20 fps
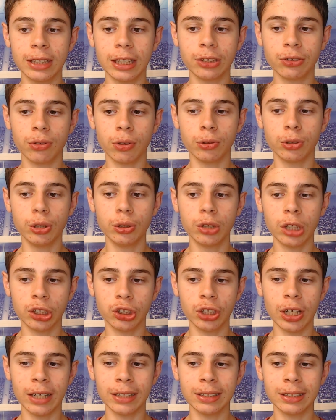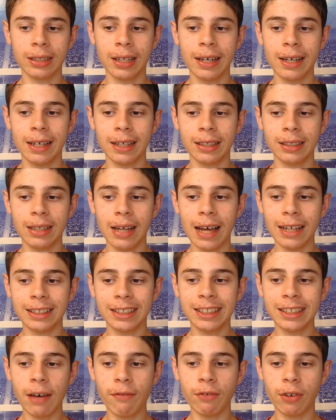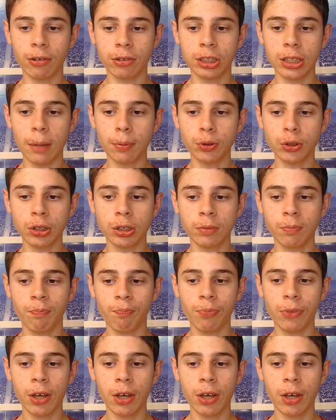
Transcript: has thrown 2 touchdowns and 7 interceptions.